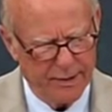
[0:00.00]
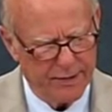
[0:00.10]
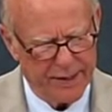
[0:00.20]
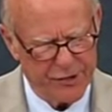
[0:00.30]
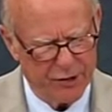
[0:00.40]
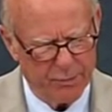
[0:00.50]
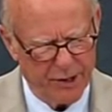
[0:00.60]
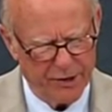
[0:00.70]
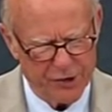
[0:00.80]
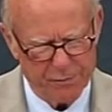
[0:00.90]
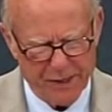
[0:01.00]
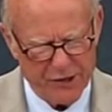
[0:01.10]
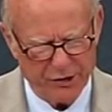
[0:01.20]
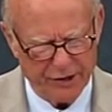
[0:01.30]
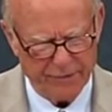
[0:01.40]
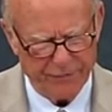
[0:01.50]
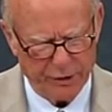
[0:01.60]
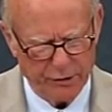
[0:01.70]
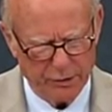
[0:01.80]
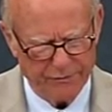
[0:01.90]
that's going to be especially
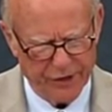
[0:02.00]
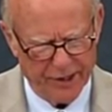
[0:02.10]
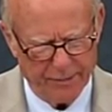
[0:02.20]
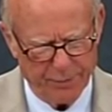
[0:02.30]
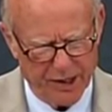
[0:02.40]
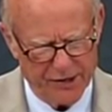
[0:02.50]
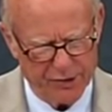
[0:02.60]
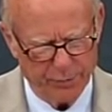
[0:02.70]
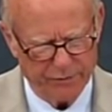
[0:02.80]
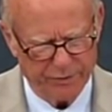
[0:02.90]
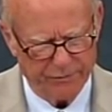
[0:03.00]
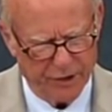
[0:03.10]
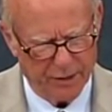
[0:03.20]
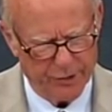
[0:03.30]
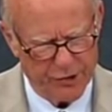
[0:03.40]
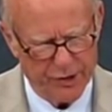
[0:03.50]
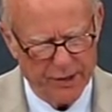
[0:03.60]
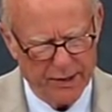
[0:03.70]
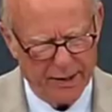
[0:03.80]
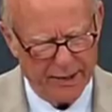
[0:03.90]
difficult, if not impossible, for farmers
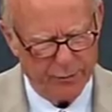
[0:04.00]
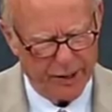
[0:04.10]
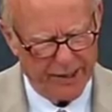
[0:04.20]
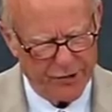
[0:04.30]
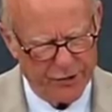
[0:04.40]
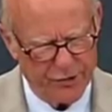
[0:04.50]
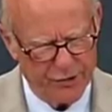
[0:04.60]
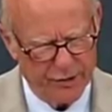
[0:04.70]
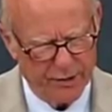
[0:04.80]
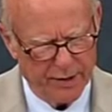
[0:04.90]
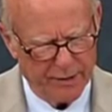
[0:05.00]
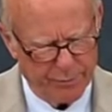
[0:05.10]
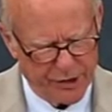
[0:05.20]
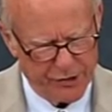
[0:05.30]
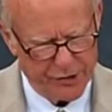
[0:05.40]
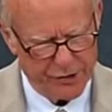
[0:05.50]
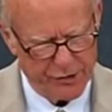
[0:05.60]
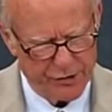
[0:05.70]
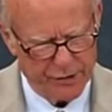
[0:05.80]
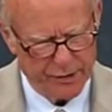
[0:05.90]
and ranches and
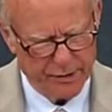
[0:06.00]
businesses